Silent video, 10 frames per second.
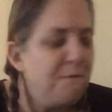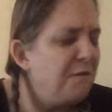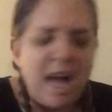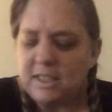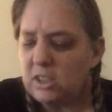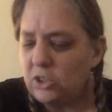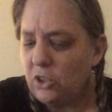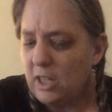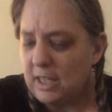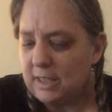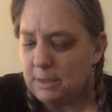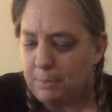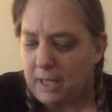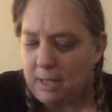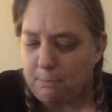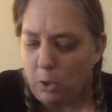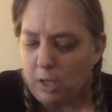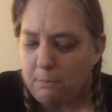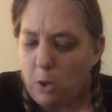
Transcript: Faster than a speeding bullet,